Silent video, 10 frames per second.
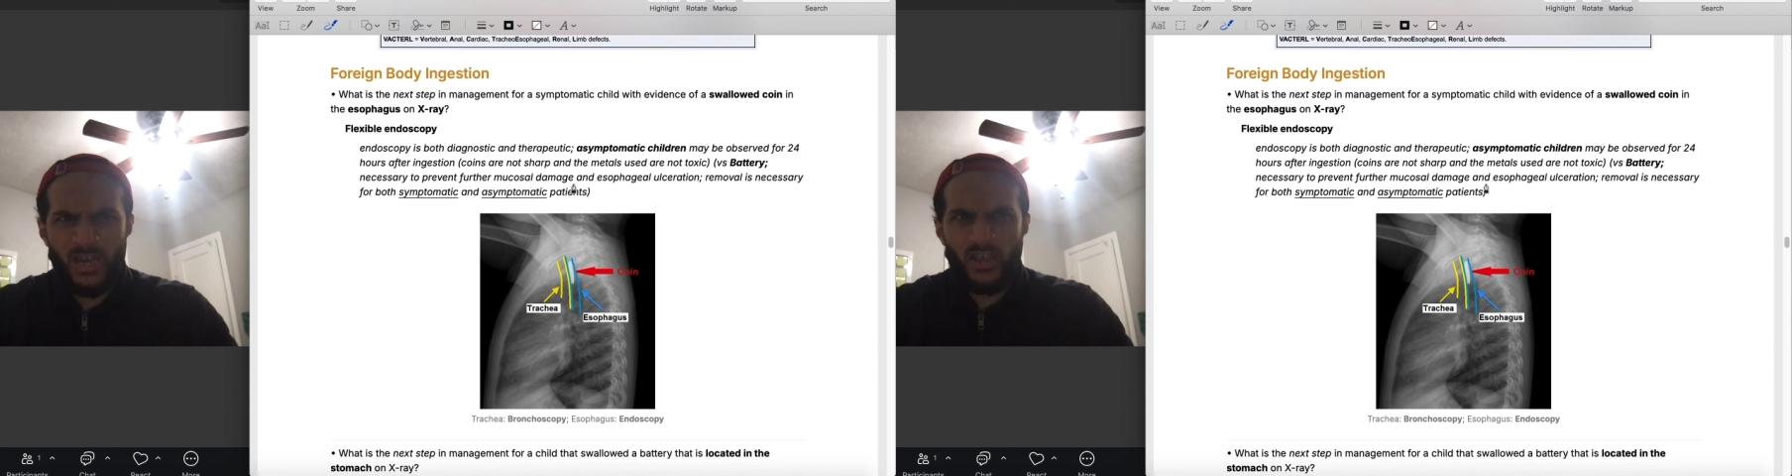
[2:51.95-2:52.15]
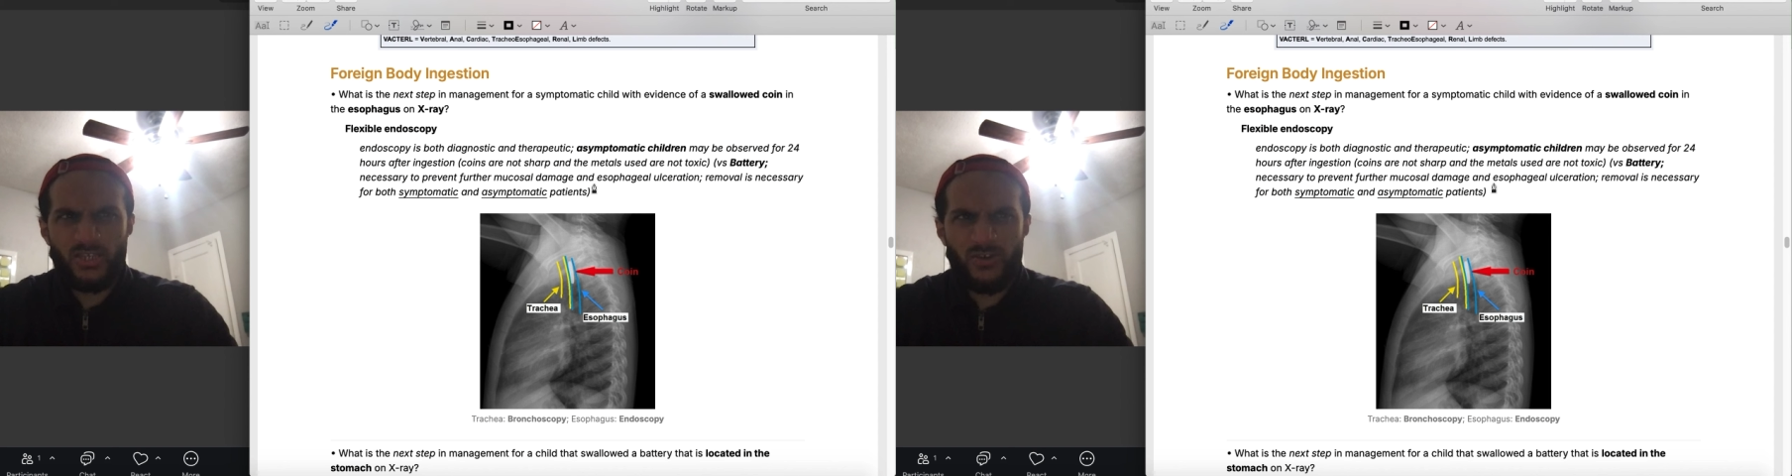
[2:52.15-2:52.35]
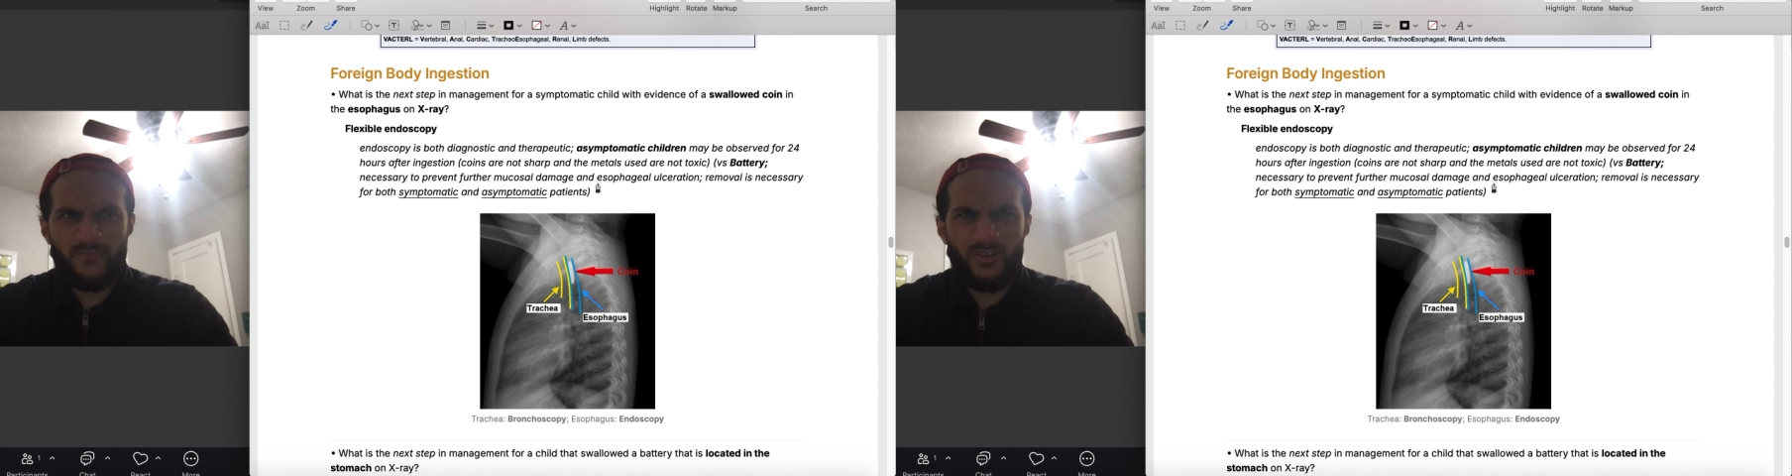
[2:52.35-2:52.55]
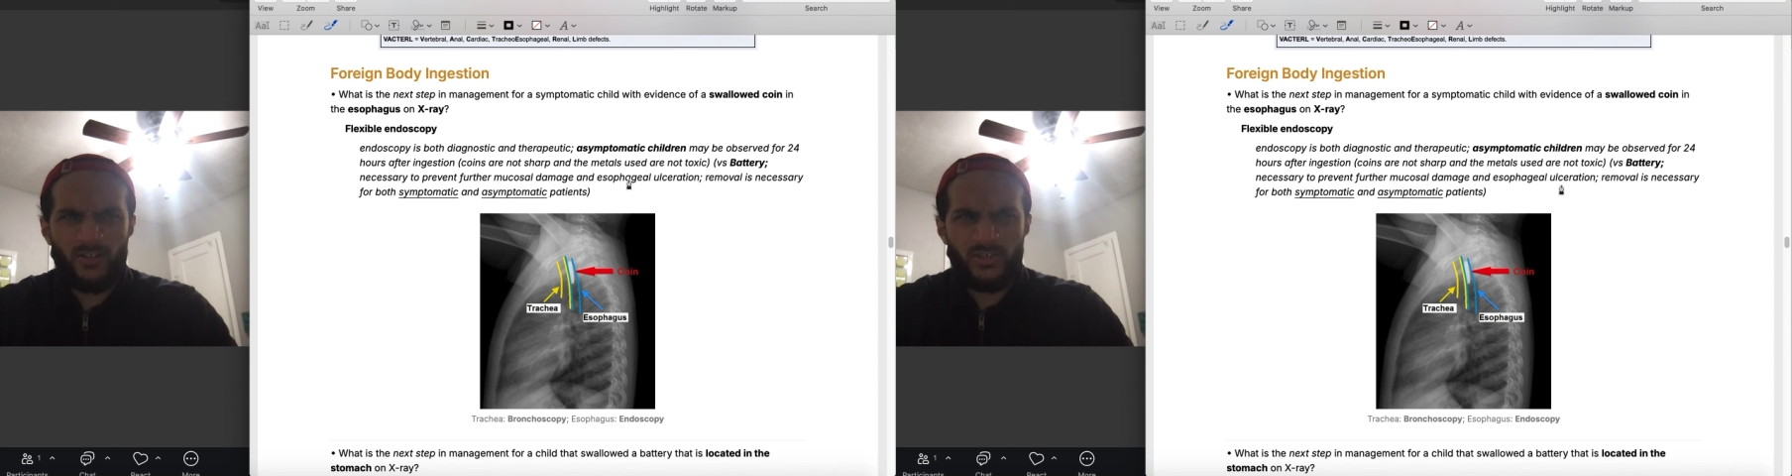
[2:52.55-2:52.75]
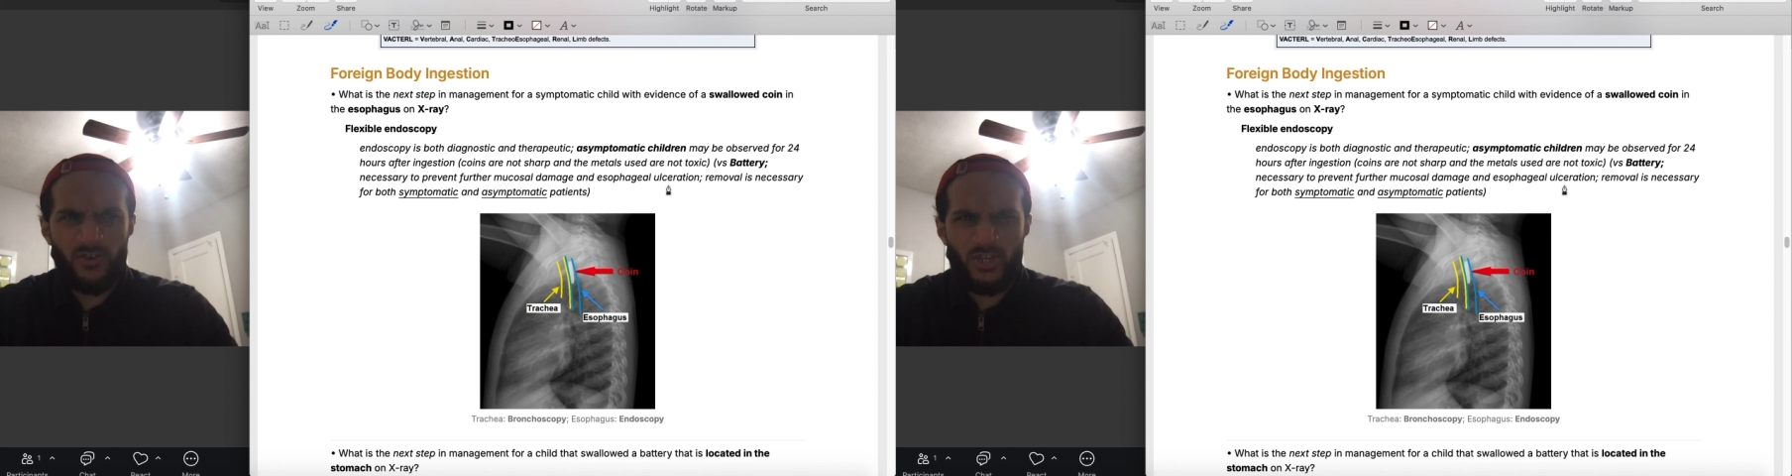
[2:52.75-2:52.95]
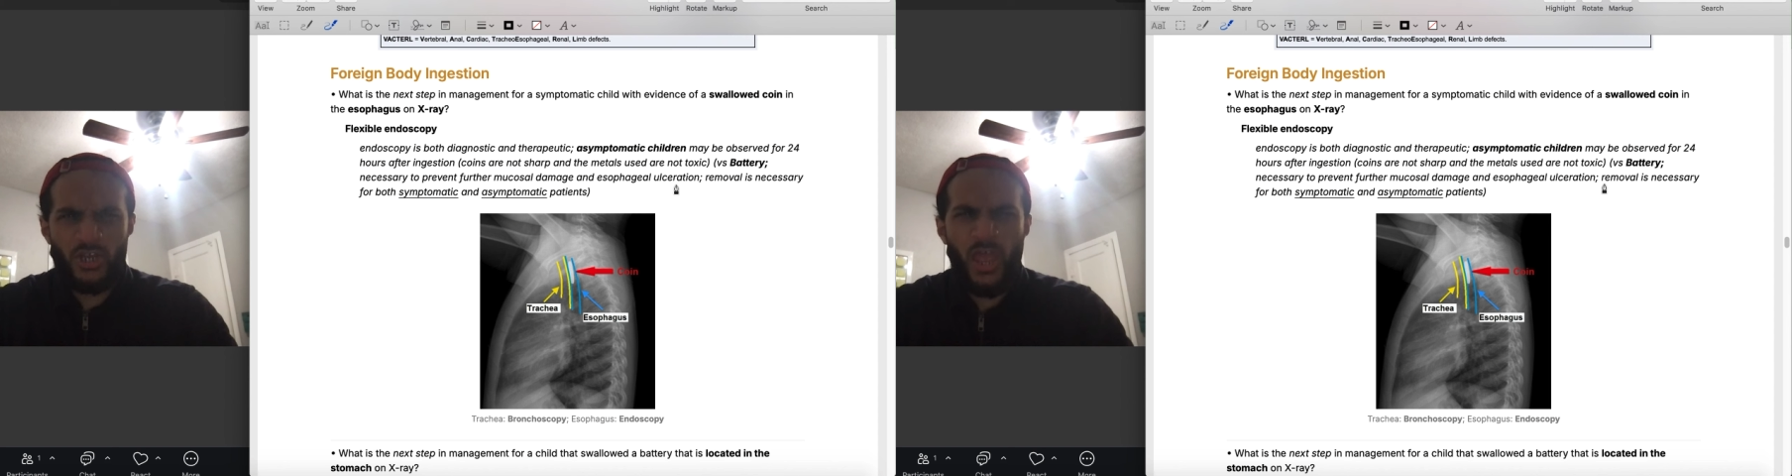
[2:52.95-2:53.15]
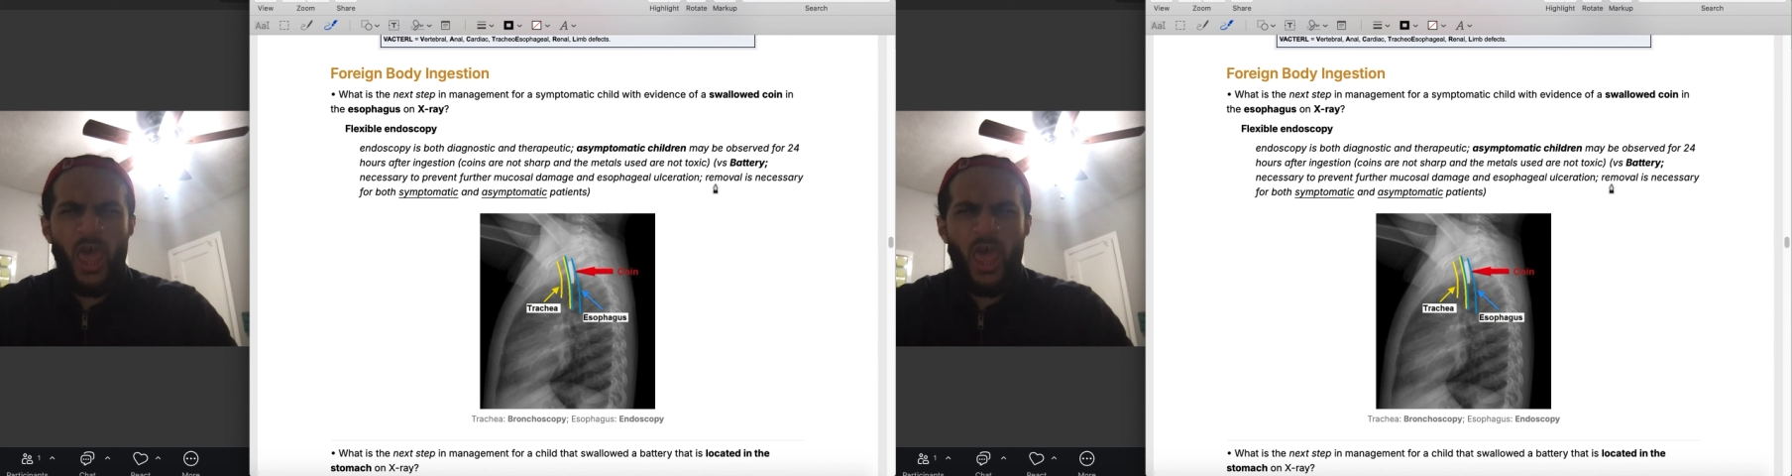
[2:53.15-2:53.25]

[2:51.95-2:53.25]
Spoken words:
and esophageal ulceration.